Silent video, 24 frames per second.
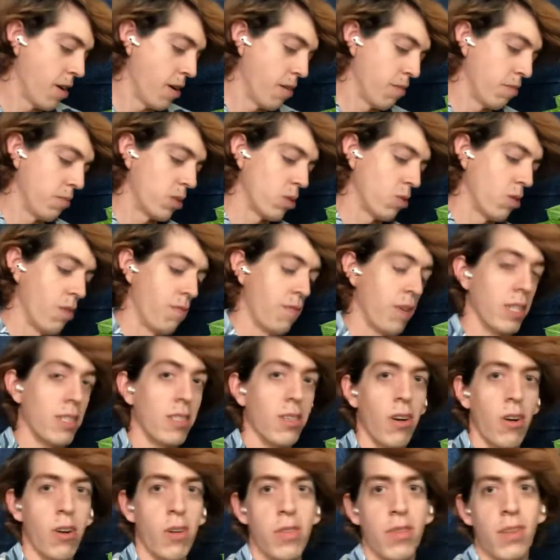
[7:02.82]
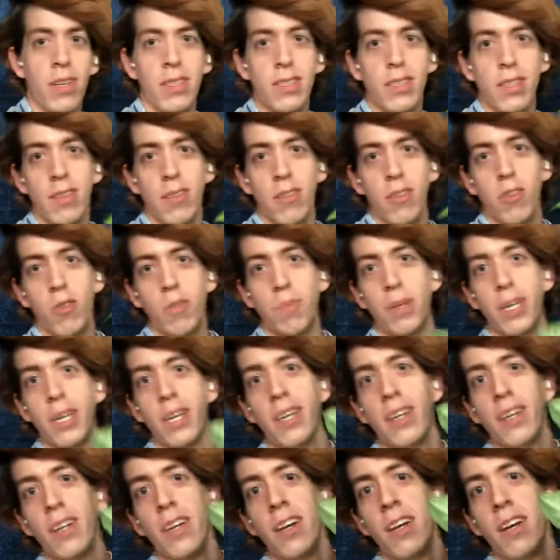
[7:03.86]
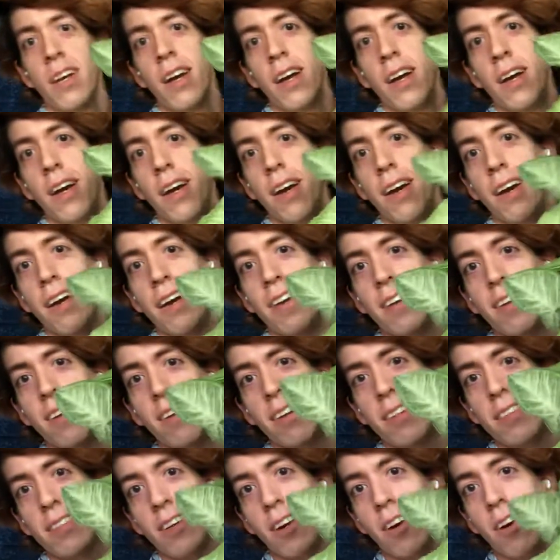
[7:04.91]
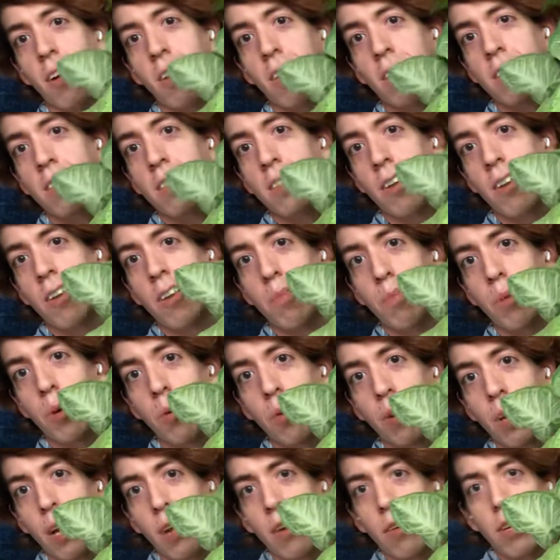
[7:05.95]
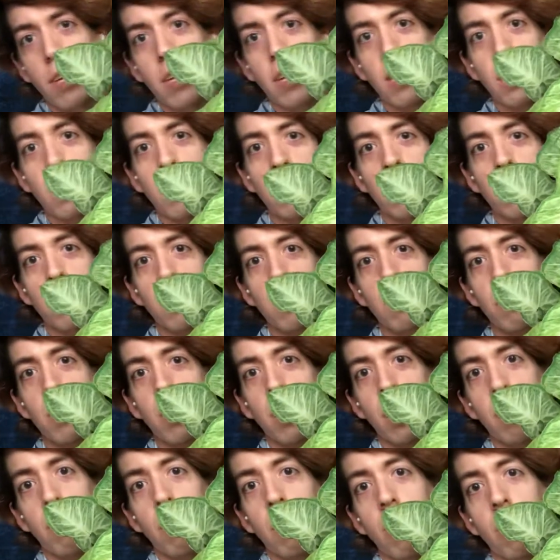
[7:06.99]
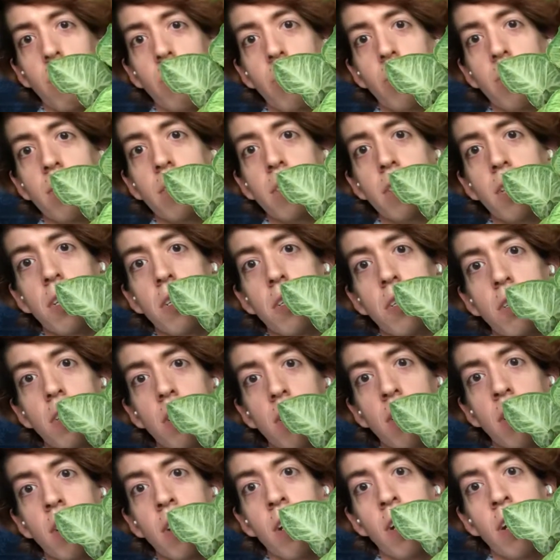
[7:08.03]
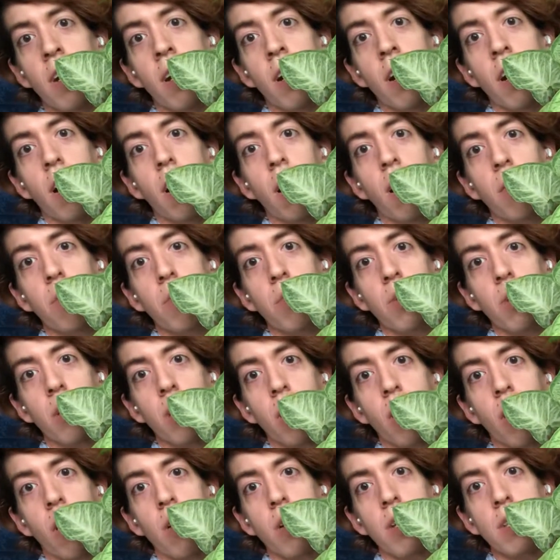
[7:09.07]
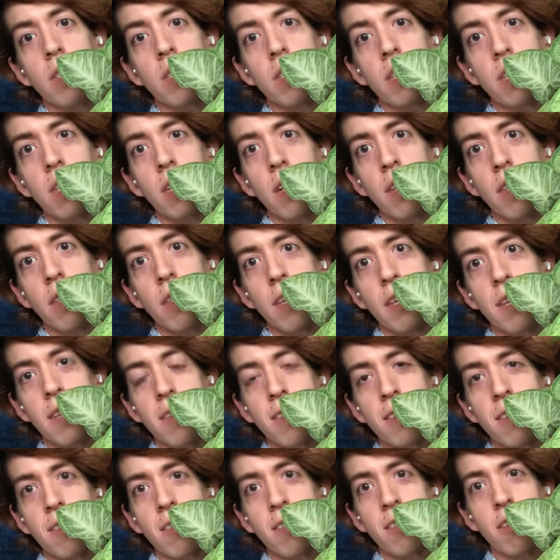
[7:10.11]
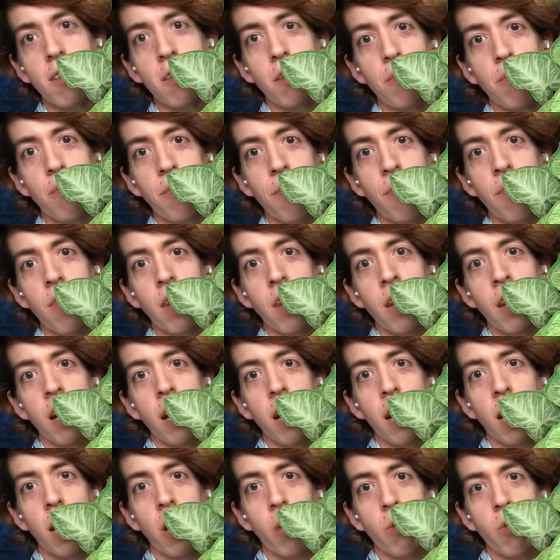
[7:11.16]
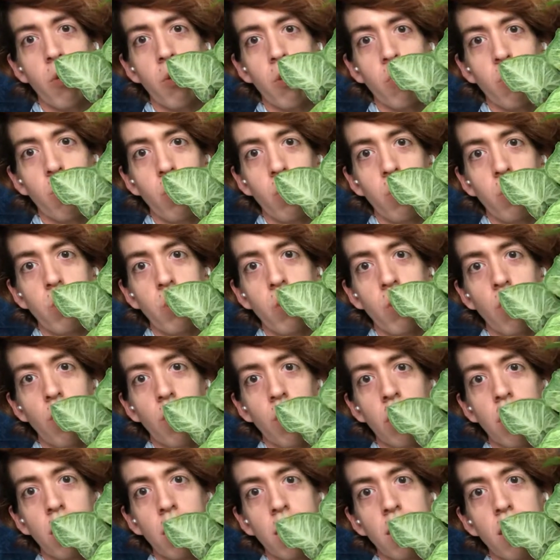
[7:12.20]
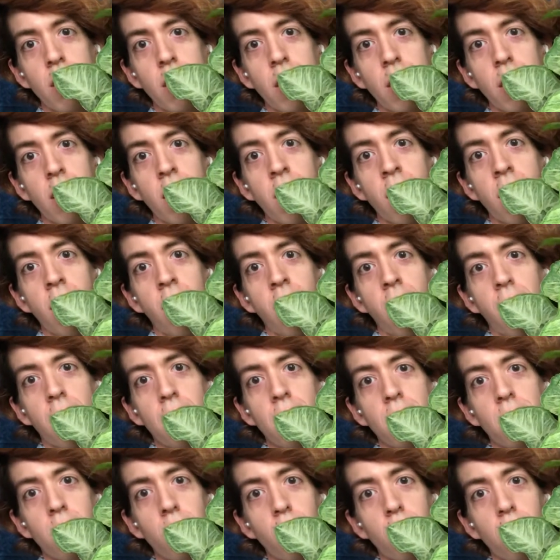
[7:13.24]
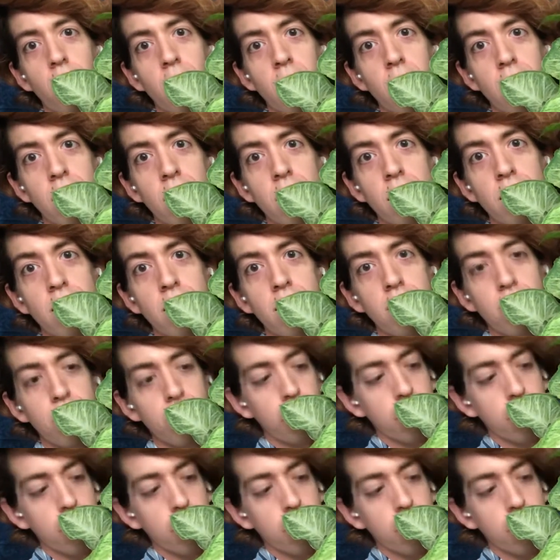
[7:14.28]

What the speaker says: So if I turn this a little bit, and it's already starting to poke out here, let me get my orientation. You could already see that these are some aerial roots over here. And so these,